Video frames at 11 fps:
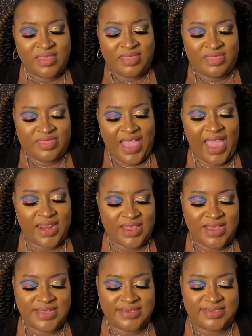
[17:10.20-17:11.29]
that
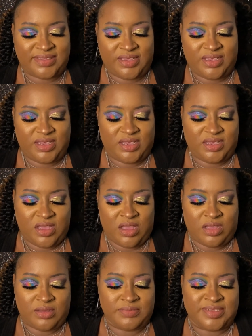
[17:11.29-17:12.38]
is the
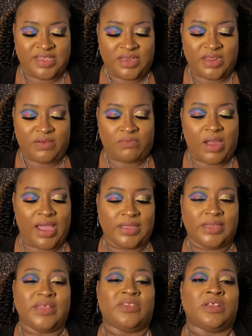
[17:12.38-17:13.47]
Sunday
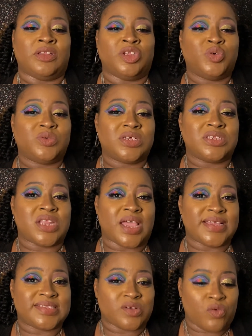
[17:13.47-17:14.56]
Riley, the Luna
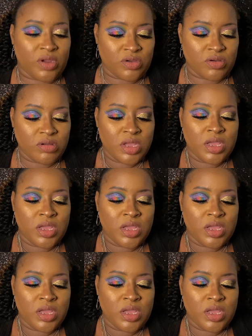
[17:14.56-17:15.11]
Nights oil.